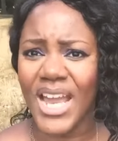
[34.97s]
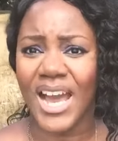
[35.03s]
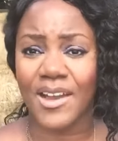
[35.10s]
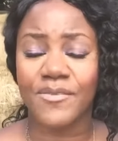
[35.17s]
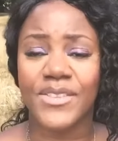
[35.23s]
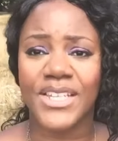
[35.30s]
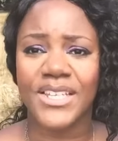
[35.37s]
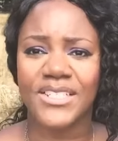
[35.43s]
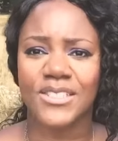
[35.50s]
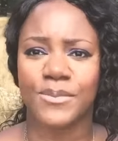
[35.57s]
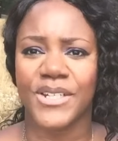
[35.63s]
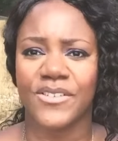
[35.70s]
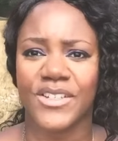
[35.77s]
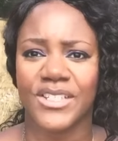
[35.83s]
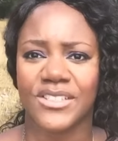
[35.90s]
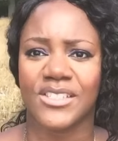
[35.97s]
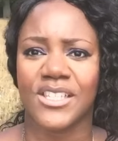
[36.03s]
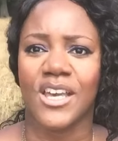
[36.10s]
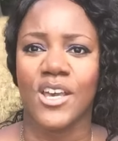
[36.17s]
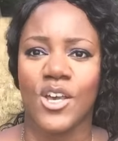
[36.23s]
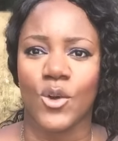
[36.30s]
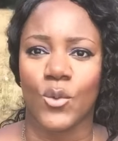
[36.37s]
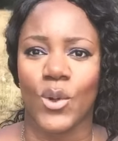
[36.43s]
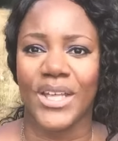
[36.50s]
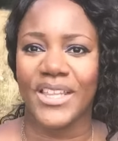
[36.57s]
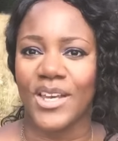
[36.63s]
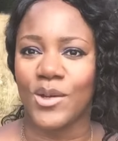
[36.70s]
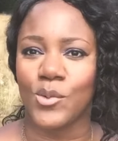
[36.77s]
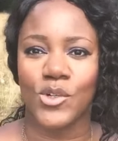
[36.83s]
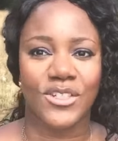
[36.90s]
have the experience where
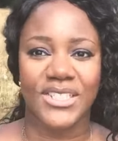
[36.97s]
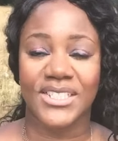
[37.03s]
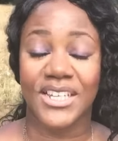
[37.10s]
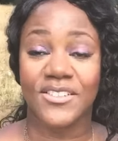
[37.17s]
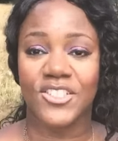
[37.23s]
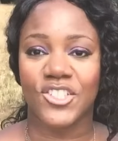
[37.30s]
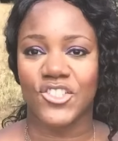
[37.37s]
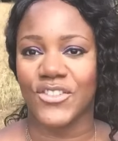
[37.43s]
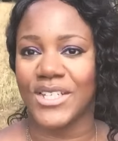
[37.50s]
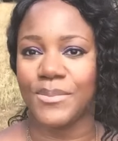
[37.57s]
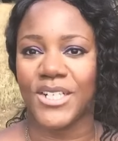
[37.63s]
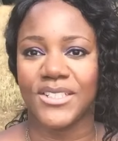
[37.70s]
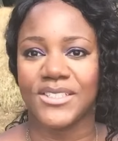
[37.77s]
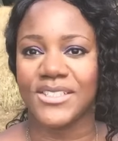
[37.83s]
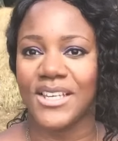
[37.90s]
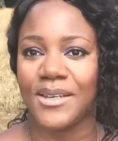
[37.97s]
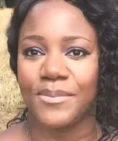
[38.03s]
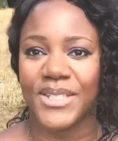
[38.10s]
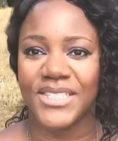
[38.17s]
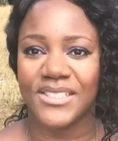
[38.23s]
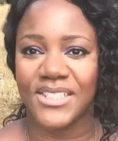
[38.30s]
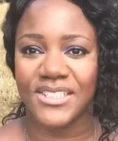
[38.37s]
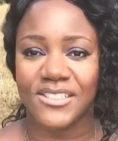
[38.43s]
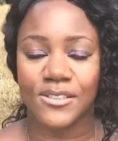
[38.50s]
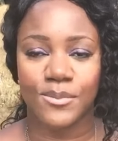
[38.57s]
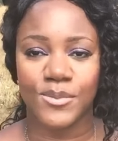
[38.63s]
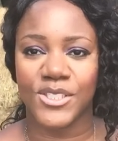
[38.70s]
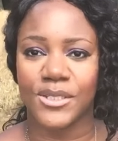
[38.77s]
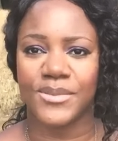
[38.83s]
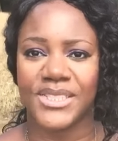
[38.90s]
they're walking down the street, minding their business,
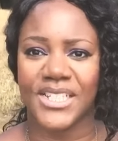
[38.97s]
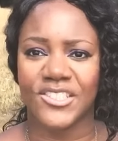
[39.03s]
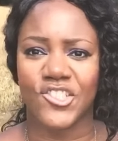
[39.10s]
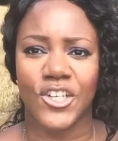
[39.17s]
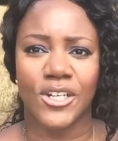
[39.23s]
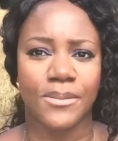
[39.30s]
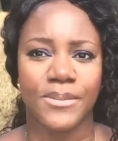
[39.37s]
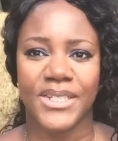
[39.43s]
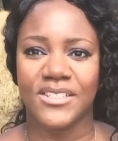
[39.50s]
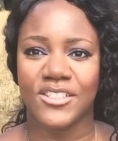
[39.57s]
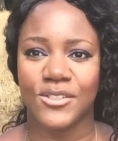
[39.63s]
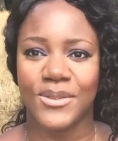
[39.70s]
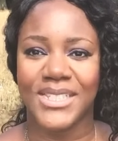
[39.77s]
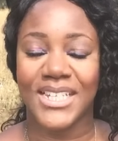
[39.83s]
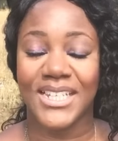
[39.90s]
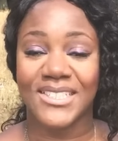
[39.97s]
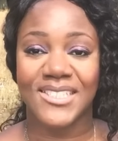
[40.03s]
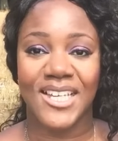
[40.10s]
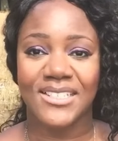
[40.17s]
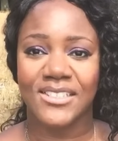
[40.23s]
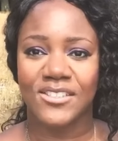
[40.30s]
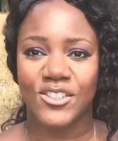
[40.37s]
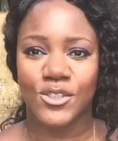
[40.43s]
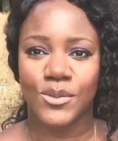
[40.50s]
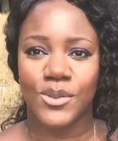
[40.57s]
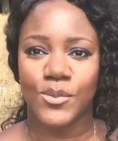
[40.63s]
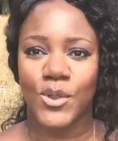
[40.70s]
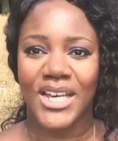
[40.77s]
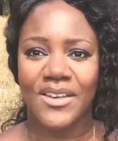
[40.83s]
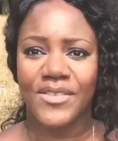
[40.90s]
sometimes they're shopping, doing their tasks,
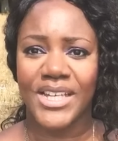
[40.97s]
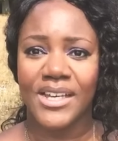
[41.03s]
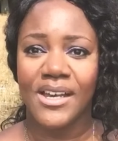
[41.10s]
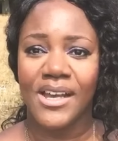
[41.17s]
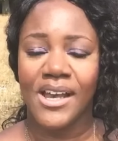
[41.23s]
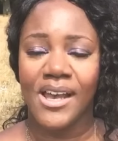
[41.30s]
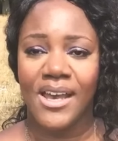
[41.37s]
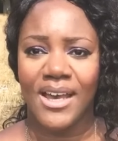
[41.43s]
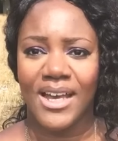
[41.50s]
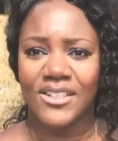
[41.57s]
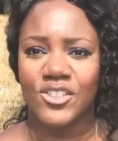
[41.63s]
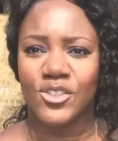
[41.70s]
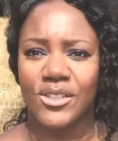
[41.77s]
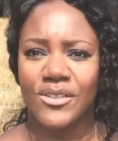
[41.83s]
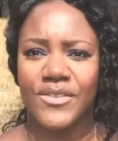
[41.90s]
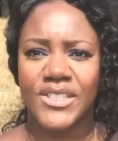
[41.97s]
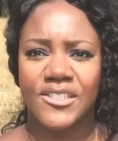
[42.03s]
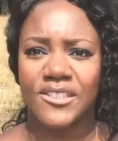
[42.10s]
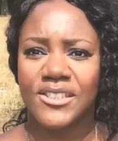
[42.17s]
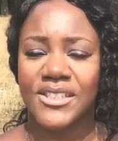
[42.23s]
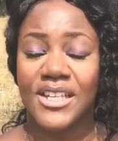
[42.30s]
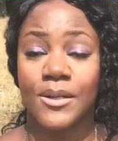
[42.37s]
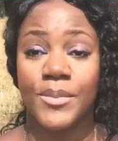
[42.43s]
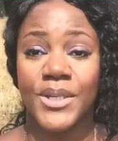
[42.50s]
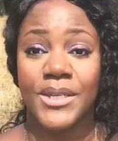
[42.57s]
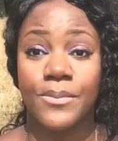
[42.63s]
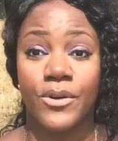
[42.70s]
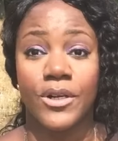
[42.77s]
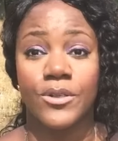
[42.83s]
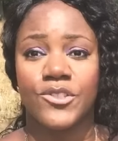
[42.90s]
doing whatever, and all of a sudden they'll be
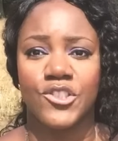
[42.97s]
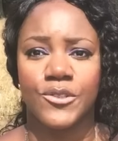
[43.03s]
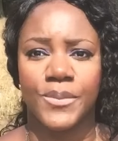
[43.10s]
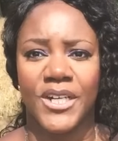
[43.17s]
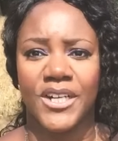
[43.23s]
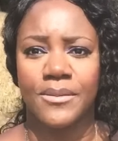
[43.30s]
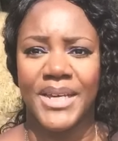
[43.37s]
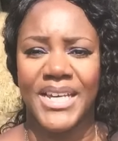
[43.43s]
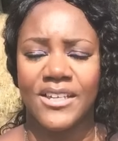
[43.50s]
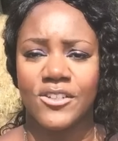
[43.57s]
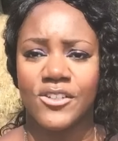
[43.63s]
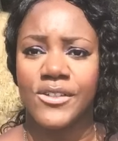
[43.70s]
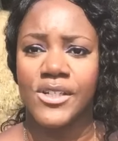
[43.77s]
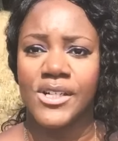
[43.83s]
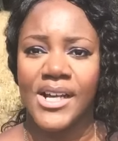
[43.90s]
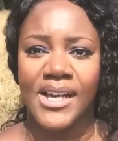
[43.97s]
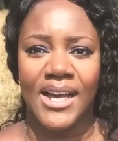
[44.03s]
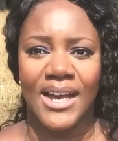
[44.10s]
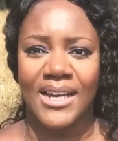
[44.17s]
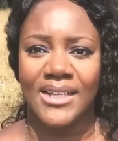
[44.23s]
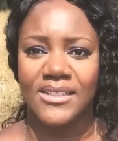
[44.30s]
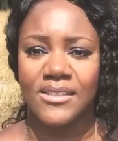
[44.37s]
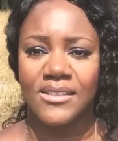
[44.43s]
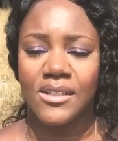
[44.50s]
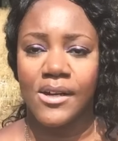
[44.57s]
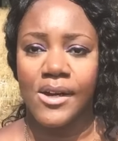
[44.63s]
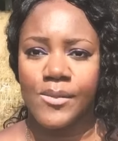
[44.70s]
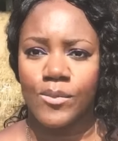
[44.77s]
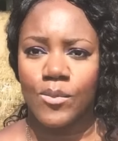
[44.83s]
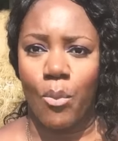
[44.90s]
approached by a male. And
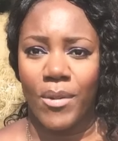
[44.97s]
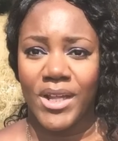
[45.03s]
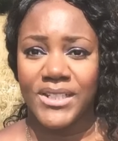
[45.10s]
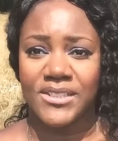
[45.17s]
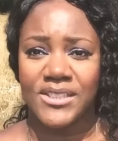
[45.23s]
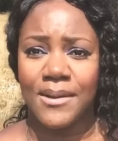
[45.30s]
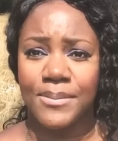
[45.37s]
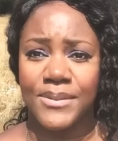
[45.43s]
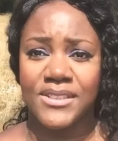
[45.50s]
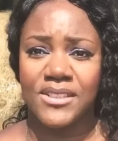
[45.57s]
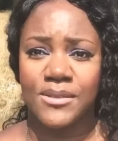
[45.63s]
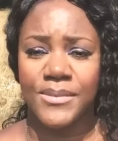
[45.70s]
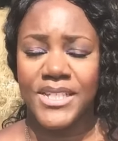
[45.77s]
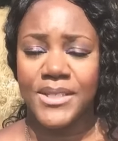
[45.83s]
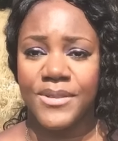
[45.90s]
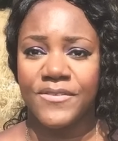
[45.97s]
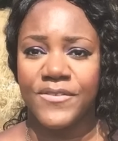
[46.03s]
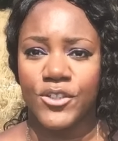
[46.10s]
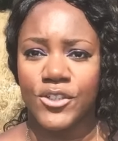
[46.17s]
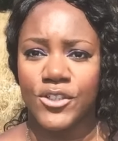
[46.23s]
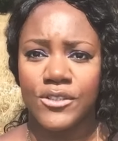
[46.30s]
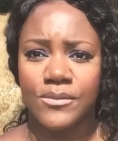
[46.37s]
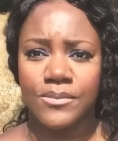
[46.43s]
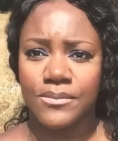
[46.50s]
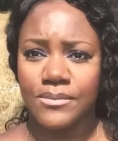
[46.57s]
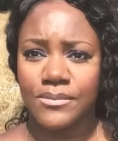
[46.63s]
it's happened to me before.